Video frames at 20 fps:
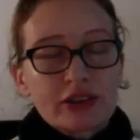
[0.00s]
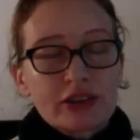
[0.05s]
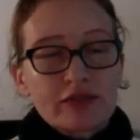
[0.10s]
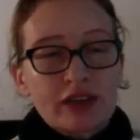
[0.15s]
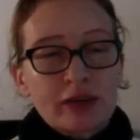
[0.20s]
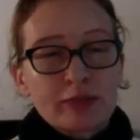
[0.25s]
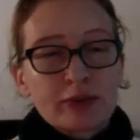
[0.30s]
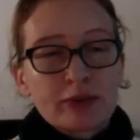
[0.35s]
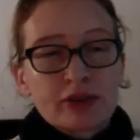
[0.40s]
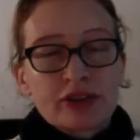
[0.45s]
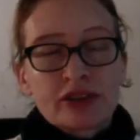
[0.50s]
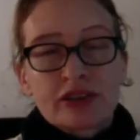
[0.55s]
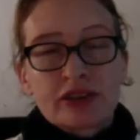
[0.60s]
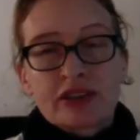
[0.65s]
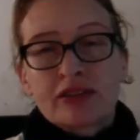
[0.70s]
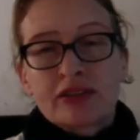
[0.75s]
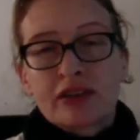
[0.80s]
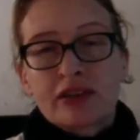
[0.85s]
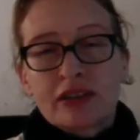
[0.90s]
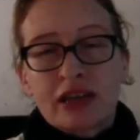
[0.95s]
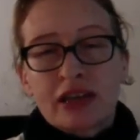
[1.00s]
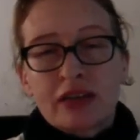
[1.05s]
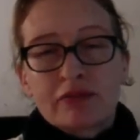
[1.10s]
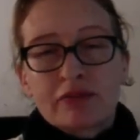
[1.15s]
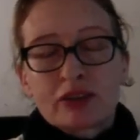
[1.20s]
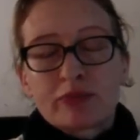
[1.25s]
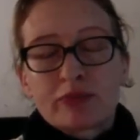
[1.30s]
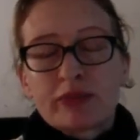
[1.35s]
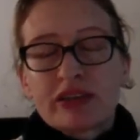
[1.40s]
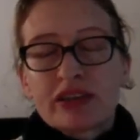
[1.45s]
If that person is not a native
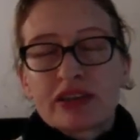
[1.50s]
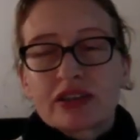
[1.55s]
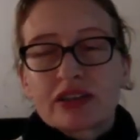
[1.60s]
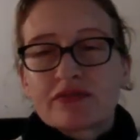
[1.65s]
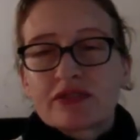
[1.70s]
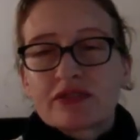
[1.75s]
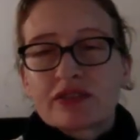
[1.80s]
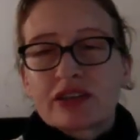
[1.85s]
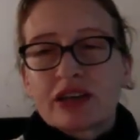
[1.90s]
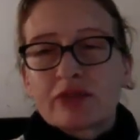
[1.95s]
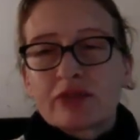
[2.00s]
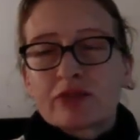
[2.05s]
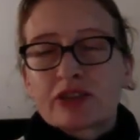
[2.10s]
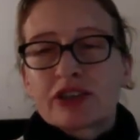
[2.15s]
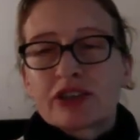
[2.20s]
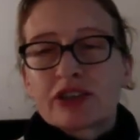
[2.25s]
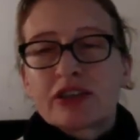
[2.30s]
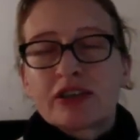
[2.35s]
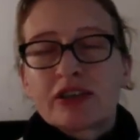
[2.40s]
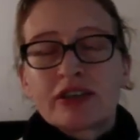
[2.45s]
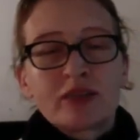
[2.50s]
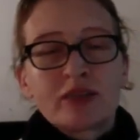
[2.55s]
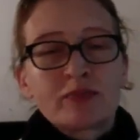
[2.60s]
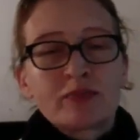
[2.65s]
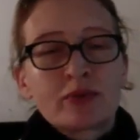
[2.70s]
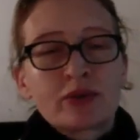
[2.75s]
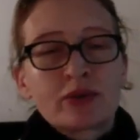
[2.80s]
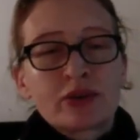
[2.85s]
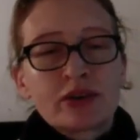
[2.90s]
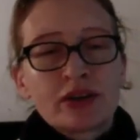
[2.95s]
speaker of the language, they can get
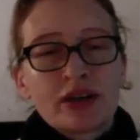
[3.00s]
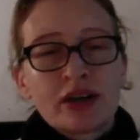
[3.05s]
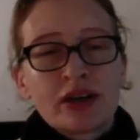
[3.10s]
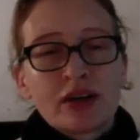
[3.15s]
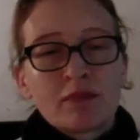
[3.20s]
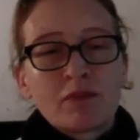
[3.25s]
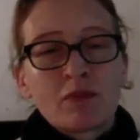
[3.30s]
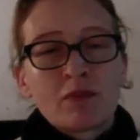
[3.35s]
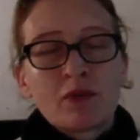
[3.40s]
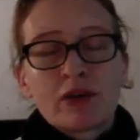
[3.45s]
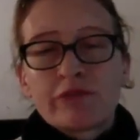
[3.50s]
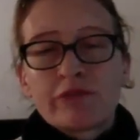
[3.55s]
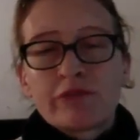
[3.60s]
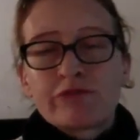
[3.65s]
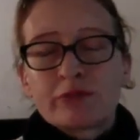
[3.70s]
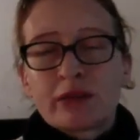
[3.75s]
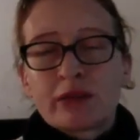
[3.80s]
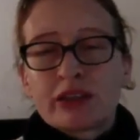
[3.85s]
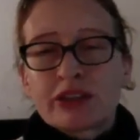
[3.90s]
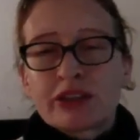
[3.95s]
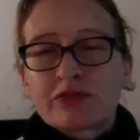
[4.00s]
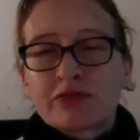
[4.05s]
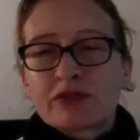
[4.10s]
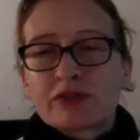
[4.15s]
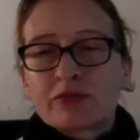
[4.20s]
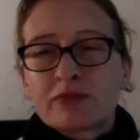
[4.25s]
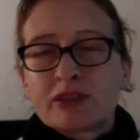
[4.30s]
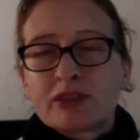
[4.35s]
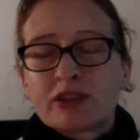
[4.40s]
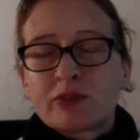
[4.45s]
more information
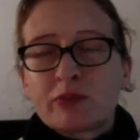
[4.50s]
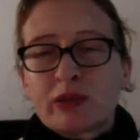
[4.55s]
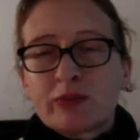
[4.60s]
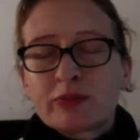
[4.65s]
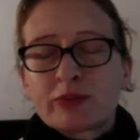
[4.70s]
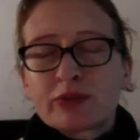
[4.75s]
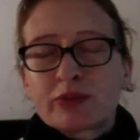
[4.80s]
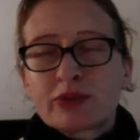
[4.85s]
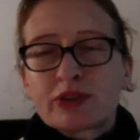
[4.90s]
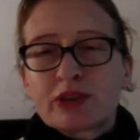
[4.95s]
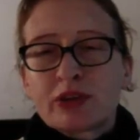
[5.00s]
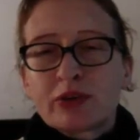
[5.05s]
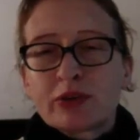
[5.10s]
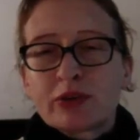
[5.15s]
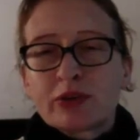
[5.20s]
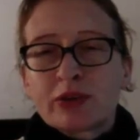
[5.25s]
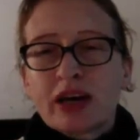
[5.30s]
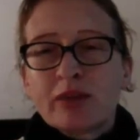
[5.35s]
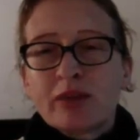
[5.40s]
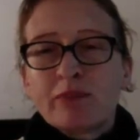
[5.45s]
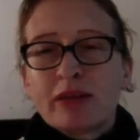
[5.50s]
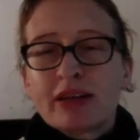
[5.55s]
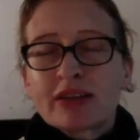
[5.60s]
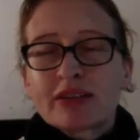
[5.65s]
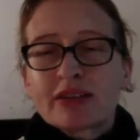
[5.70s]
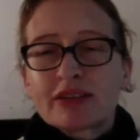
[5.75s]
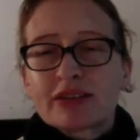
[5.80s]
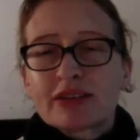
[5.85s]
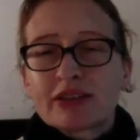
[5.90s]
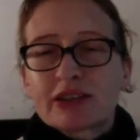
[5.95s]
from these people. So that
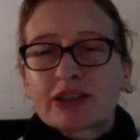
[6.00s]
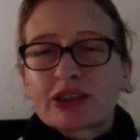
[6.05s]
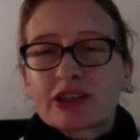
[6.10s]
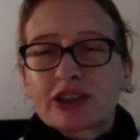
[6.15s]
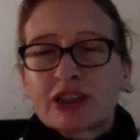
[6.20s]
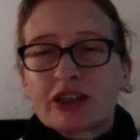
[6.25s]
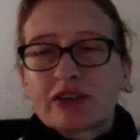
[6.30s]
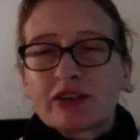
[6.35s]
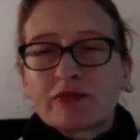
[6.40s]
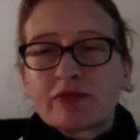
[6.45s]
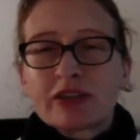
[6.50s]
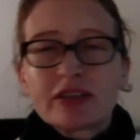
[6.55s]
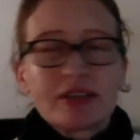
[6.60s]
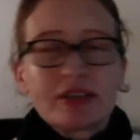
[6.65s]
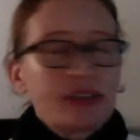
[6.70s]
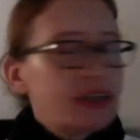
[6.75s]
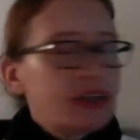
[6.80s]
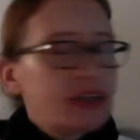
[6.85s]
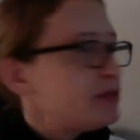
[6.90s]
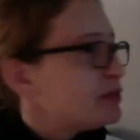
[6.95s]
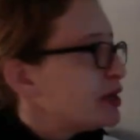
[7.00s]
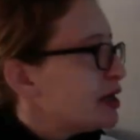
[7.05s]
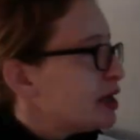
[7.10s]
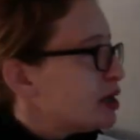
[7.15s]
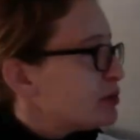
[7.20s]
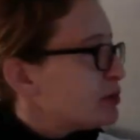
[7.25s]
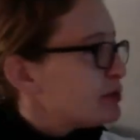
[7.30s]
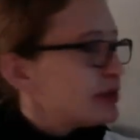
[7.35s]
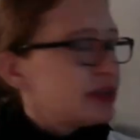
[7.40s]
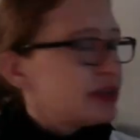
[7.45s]
makes this dictionary really neat.
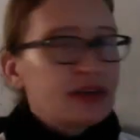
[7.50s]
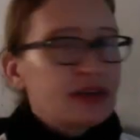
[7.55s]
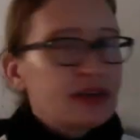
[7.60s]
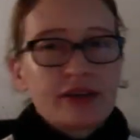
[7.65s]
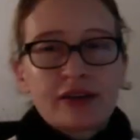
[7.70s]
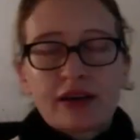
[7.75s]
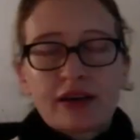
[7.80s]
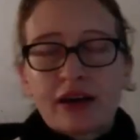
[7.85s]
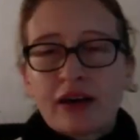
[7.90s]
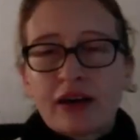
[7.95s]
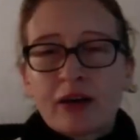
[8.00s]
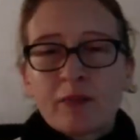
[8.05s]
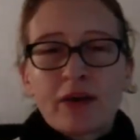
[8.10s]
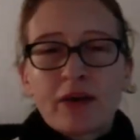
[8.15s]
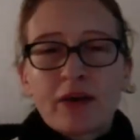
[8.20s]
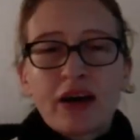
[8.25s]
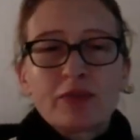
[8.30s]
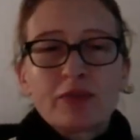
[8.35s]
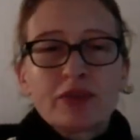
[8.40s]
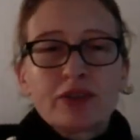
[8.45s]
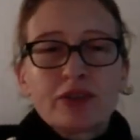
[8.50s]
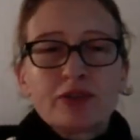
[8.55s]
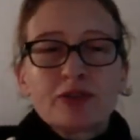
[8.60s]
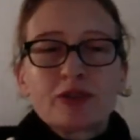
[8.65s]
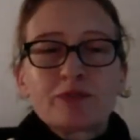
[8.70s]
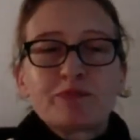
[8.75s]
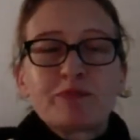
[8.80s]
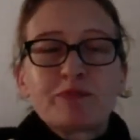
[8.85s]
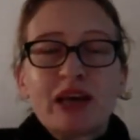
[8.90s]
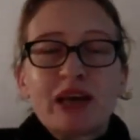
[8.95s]
But again, I would
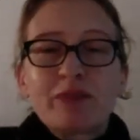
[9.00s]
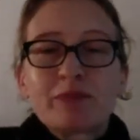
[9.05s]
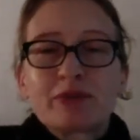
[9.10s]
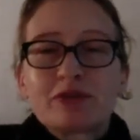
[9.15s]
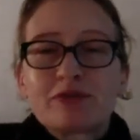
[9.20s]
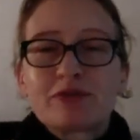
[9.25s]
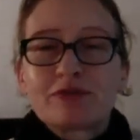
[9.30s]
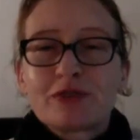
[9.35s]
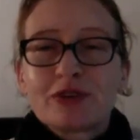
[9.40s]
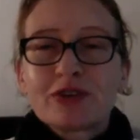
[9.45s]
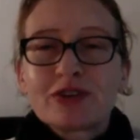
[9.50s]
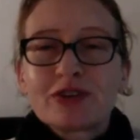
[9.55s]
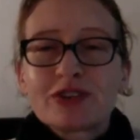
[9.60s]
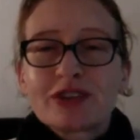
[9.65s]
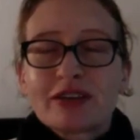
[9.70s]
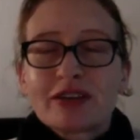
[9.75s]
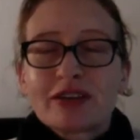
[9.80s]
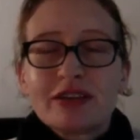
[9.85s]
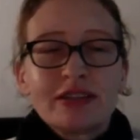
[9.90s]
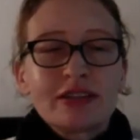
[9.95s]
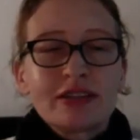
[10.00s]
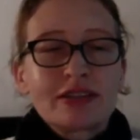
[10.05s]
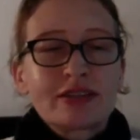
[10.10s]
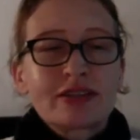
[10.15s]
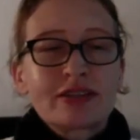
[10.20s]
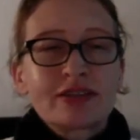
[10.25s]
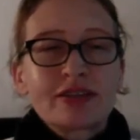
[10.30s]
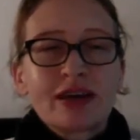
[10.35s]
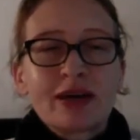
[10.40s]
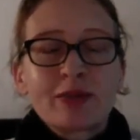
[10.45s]
use paper first. I think it's
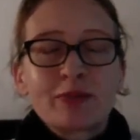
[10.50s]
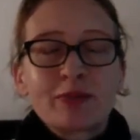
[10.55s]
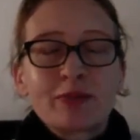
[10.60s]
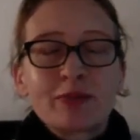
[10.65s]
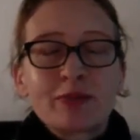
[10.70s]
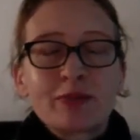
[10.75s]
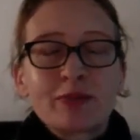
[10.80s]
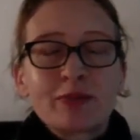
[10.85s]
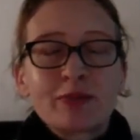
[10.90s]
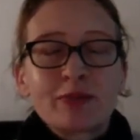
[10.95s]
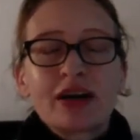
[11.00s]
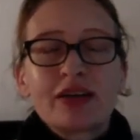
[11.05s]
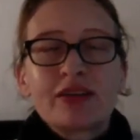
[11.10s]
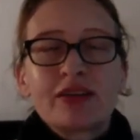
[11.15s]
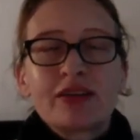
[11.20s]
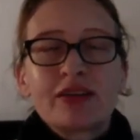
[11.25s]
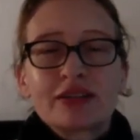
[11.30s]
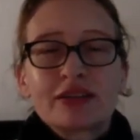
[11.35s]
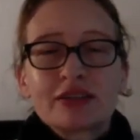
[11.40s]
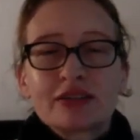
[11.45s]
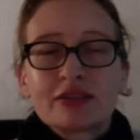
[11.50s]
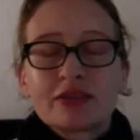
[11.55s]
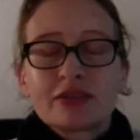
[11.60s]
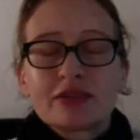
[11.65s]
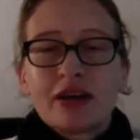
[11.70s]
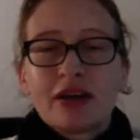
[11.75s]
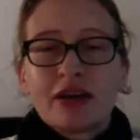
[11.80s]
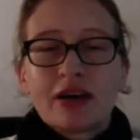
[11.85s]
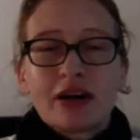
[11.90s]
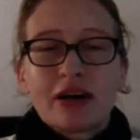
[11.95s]
a lot better. I think it's
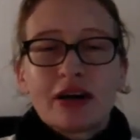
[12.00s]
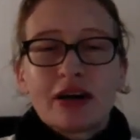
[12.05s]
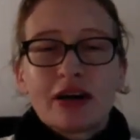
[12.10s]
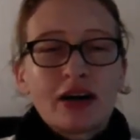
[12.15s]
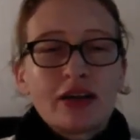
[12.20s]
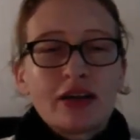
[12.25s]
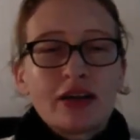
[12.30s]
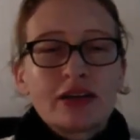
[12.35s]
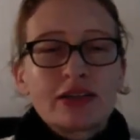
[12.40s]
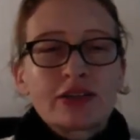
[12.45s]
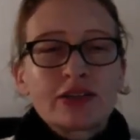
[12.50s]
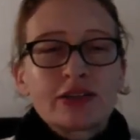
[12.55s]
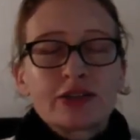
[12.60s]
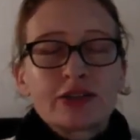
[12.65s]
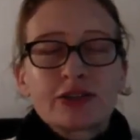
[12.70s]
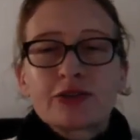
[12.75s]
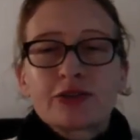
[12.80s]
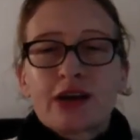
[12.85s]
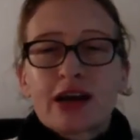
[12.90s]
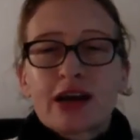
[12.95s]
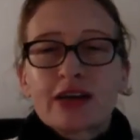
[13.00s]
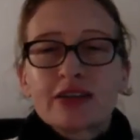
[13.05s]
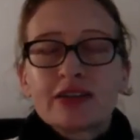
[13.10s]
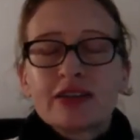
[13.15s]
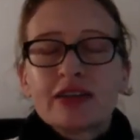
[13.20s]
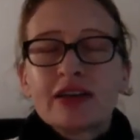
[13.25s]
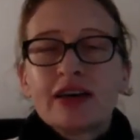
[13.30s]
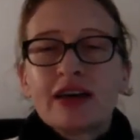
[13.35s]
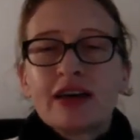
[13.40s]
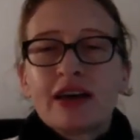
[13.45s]
a lot less
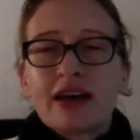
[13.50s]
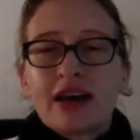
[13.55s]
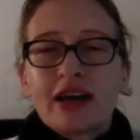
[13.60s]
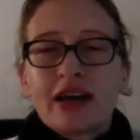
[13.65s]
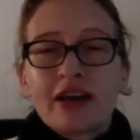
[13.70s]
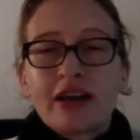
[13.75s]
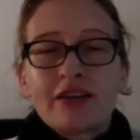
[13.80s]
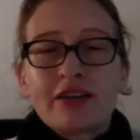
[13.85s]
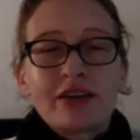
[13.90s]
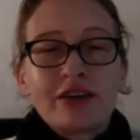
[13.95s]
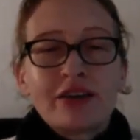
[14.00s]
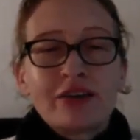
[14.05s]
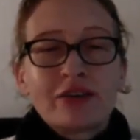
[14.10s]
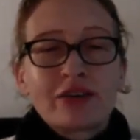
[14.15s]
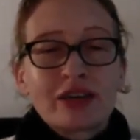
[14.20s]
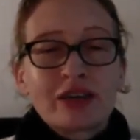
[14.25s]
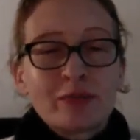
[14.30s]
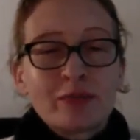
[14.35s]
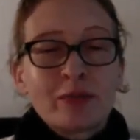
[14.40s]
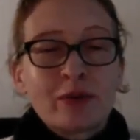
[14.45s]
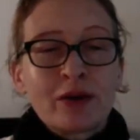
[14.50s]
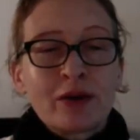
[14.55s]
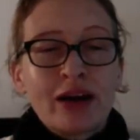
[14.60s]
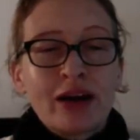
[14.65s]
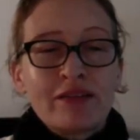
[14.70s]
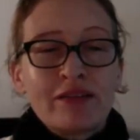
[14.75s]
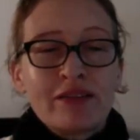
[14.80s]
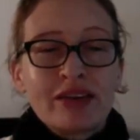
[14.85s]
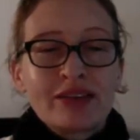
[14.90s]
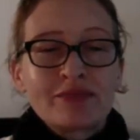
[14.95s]
distracting, and I think you'll get more out
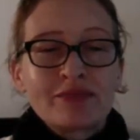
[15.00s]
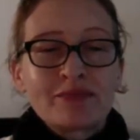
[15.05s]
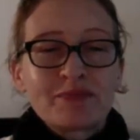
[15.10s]
of it.